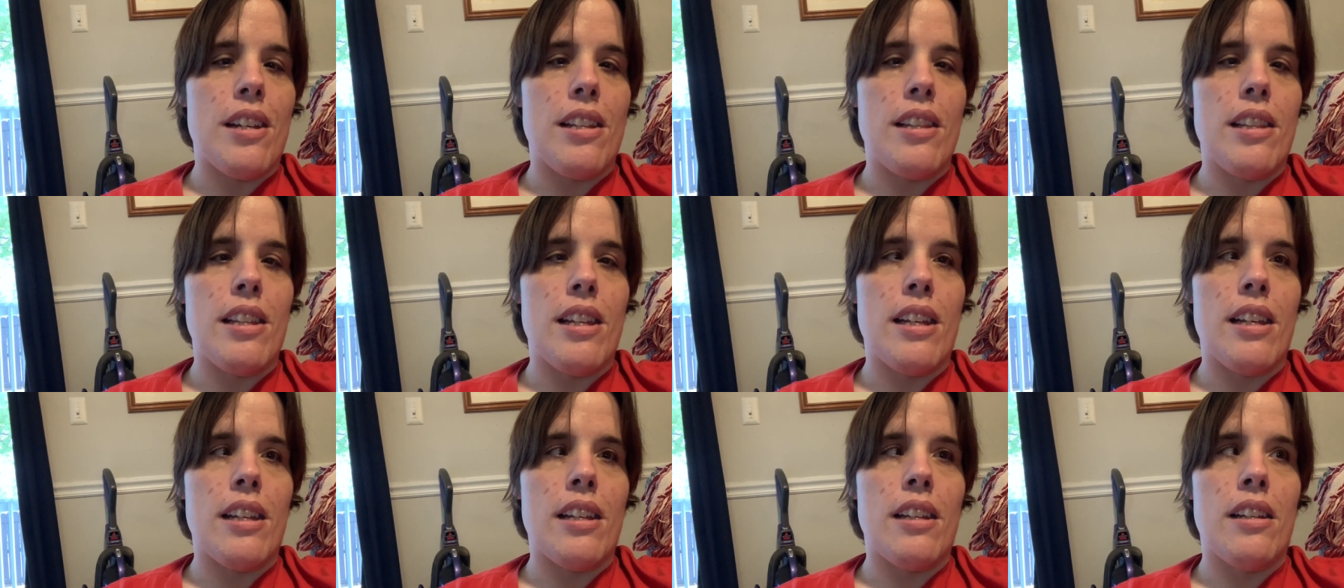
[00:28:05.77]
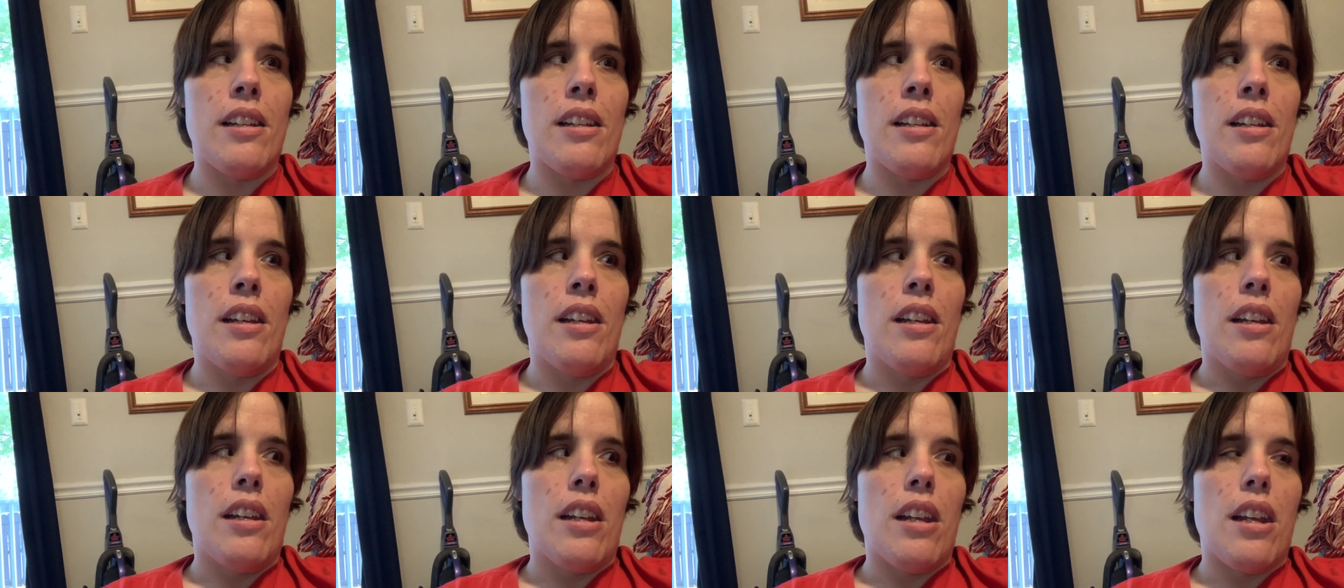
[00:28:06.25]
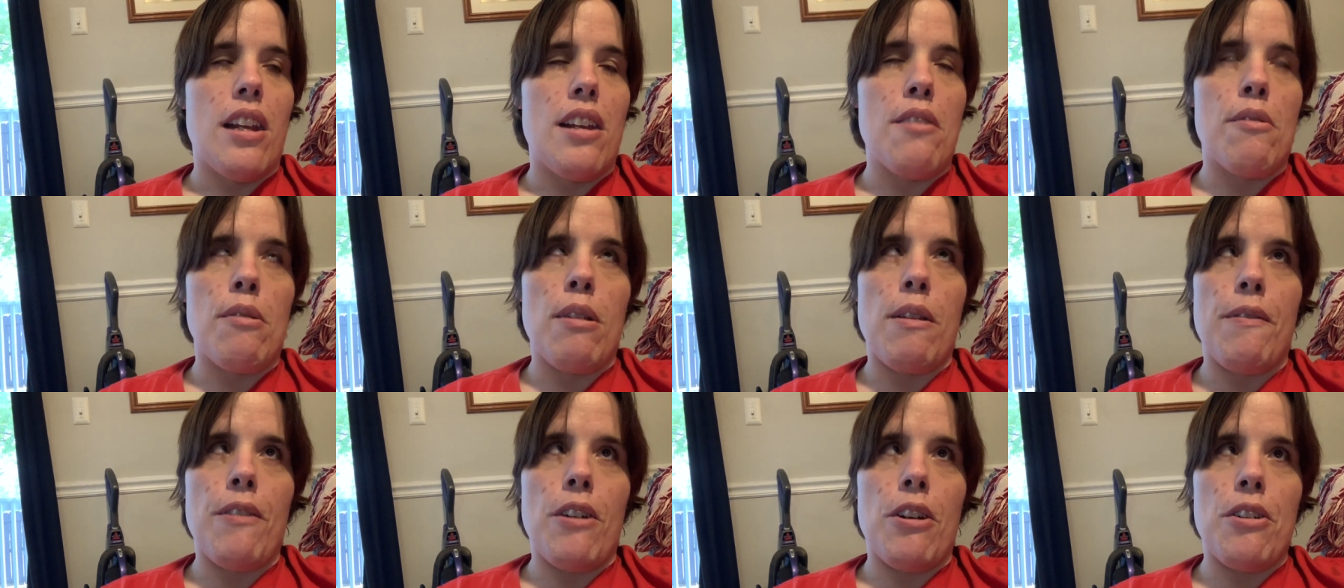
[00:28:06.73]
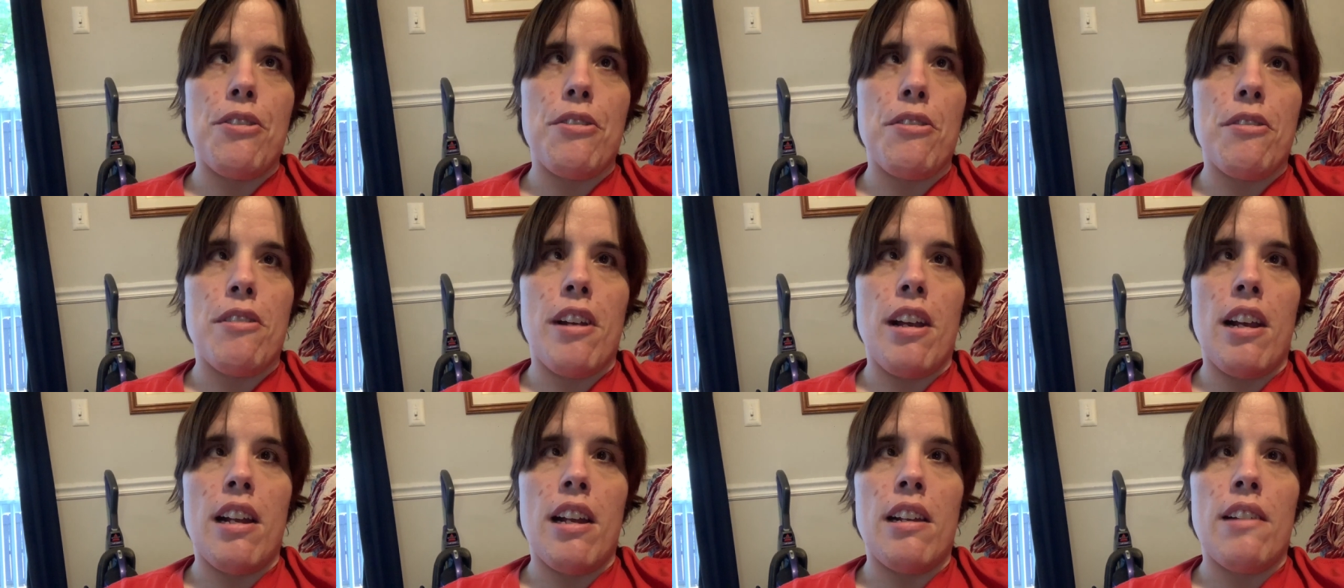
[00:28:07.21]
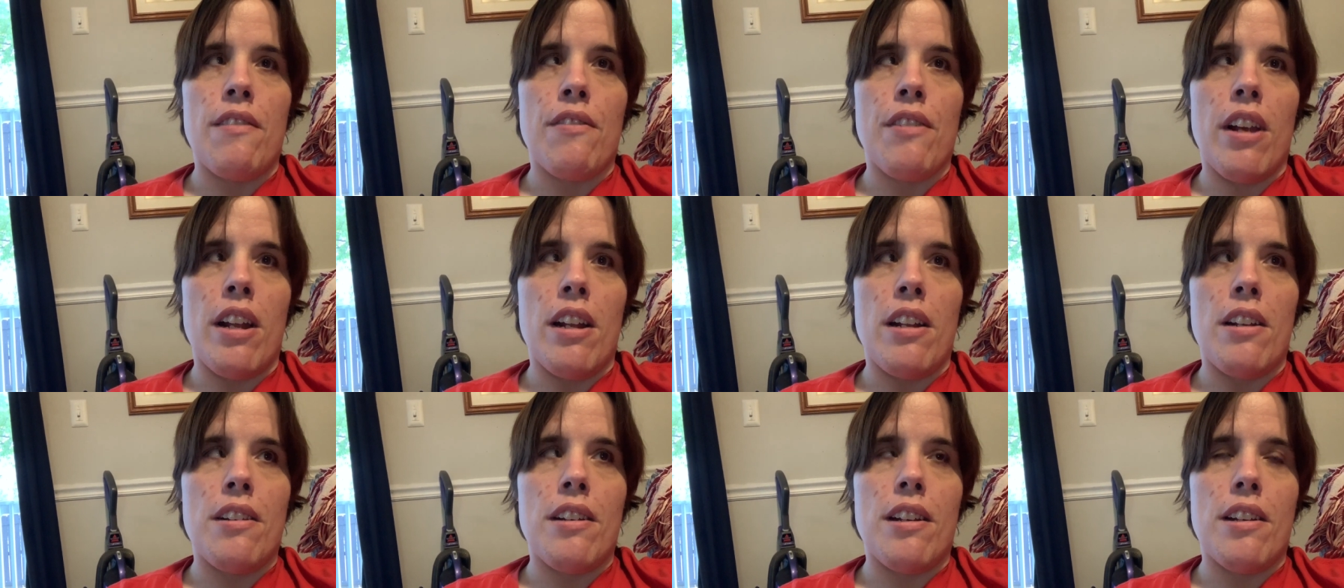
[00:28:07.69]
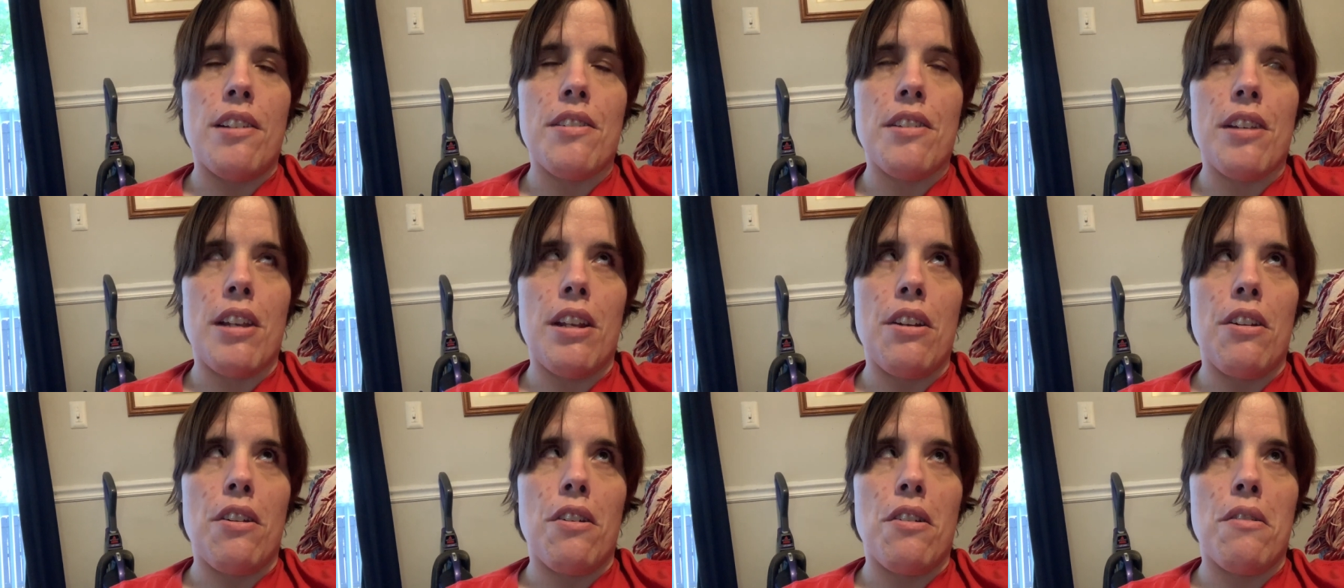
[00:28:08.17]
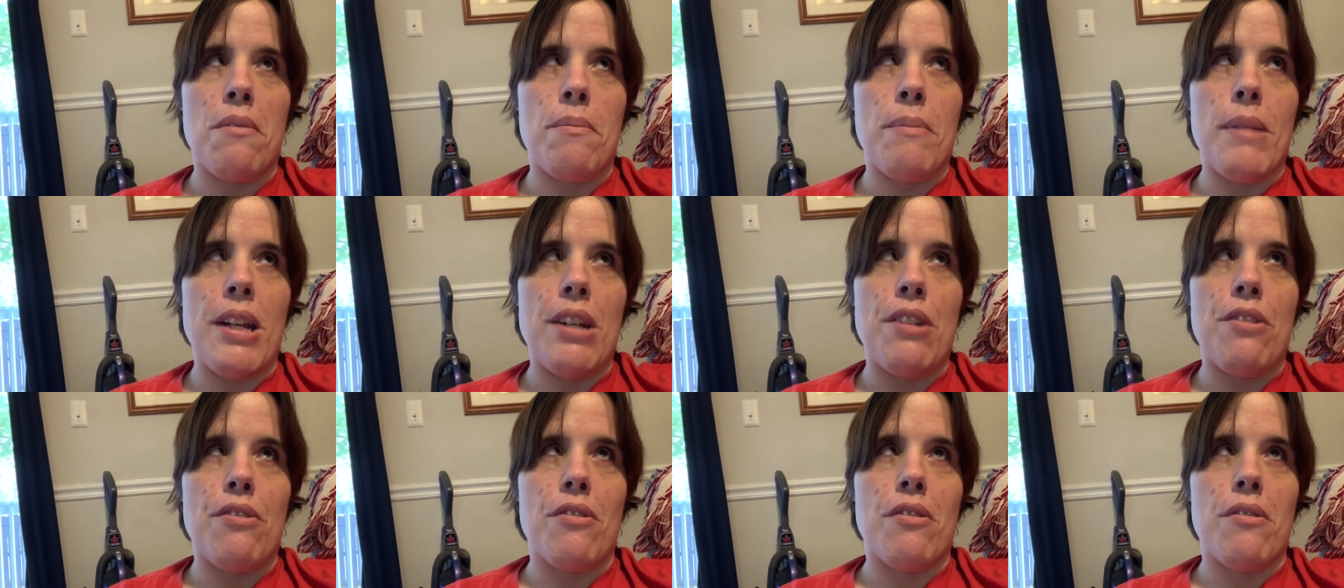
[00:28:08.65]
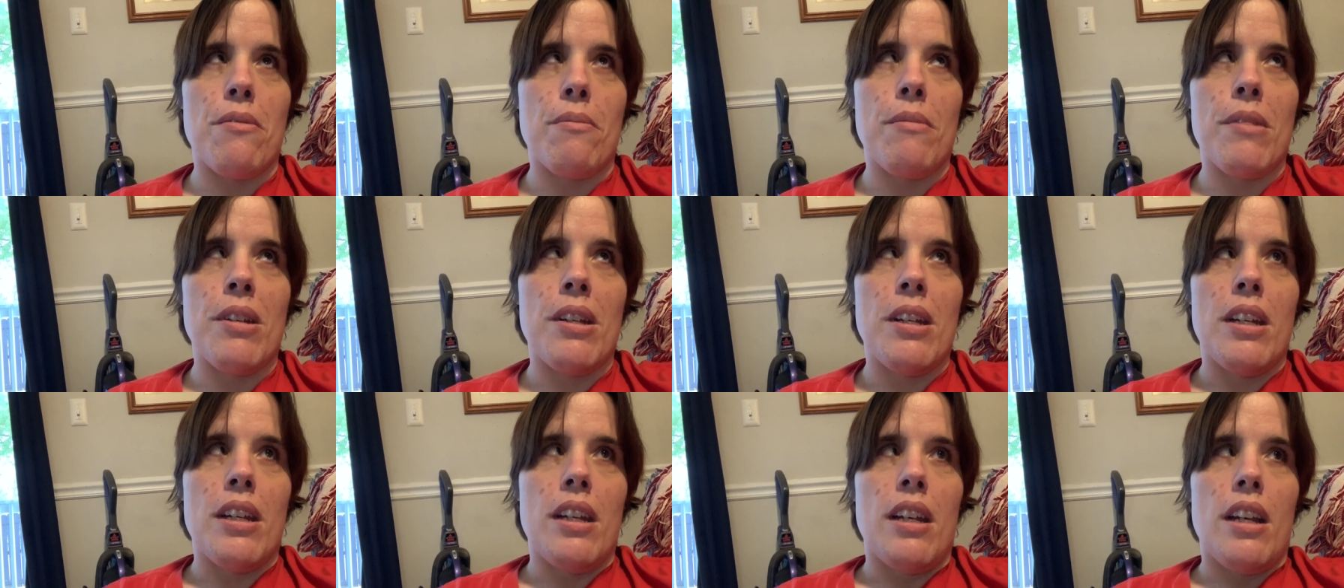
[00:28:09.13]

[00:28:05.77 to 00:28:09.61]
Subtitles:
And then, we've also kind of got a desk in our bedroom.